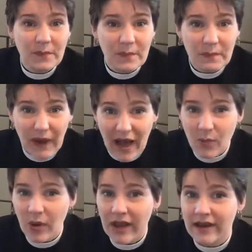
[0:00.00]
But
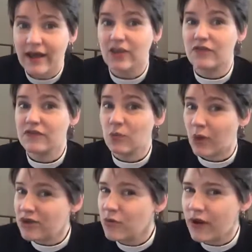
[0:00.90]
when
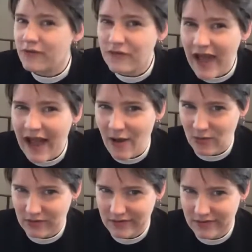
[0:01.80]
you are
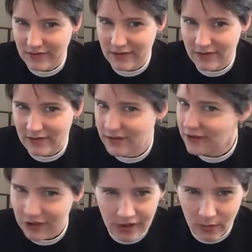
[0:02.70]
found,
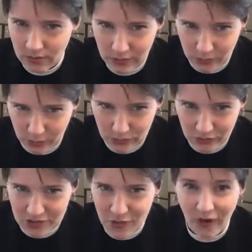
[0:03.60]
you don't lose.
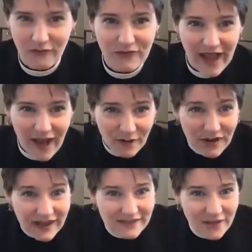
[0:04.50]
When you are found,
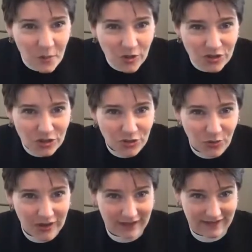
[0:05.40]
someone
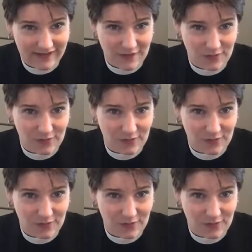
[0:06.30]
joins you.